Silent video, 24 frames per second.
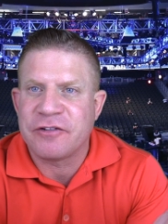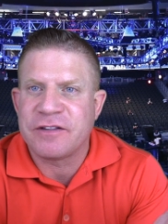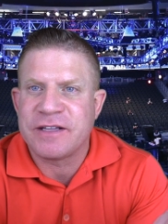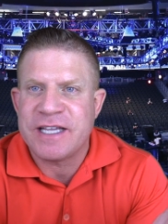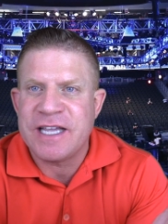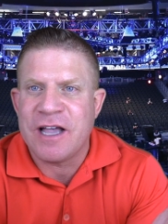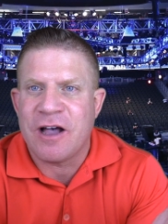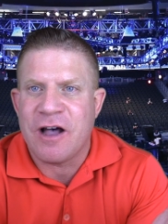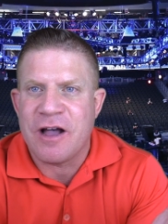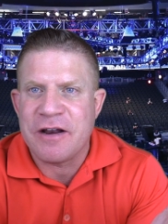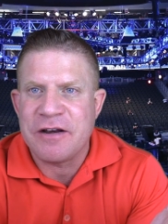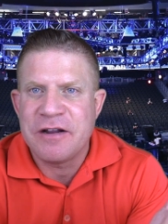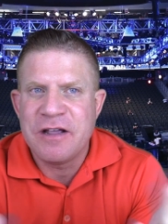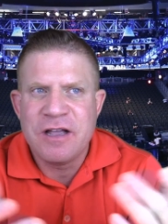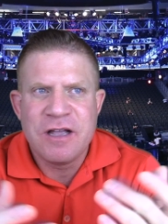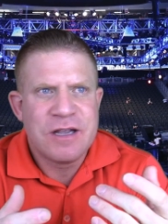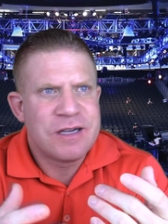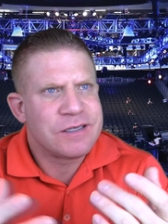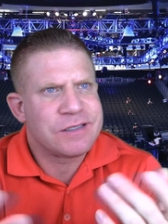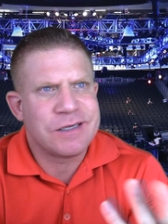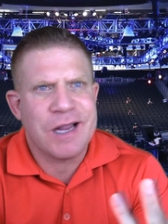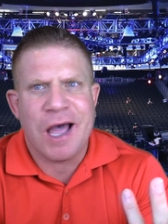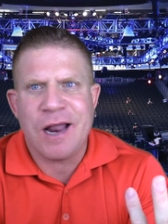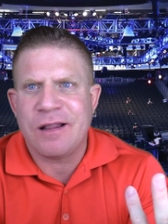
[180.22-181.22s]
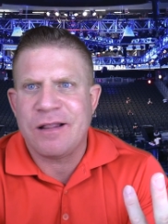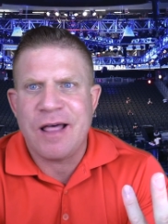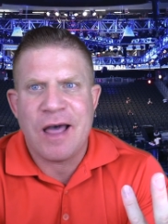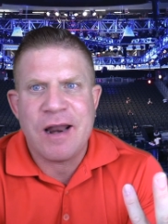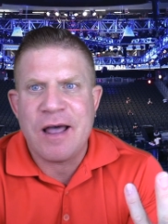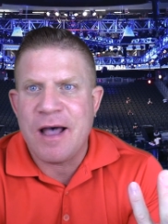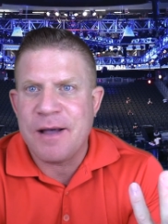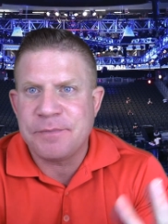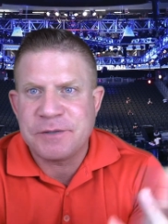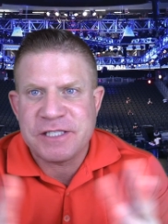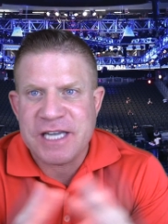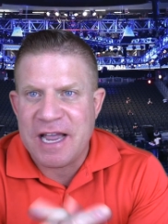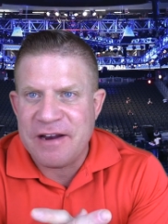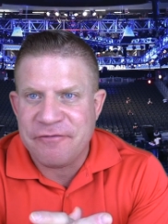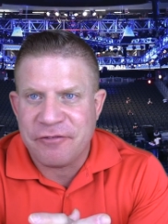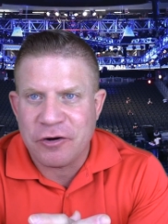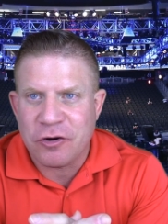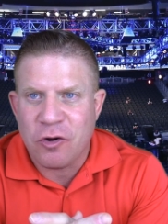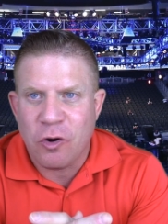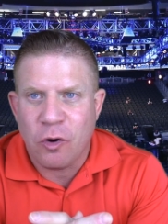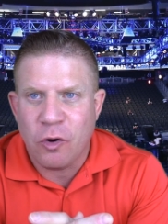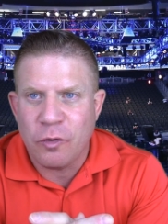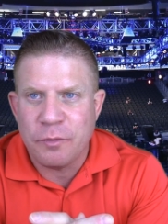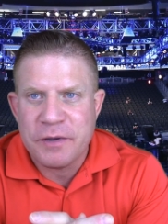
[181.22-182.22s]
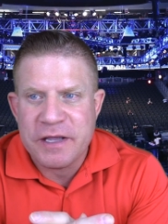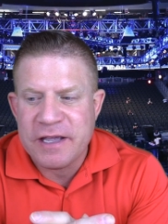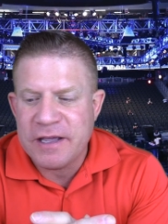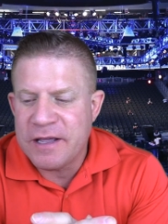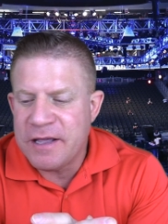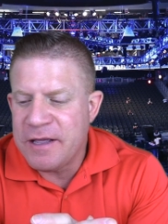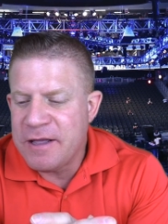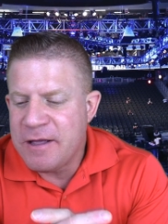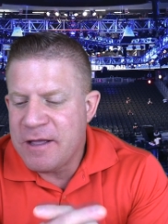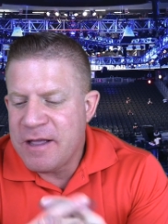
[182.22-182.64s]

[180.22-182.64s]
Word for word: Leon, not a lot of upside for Colby.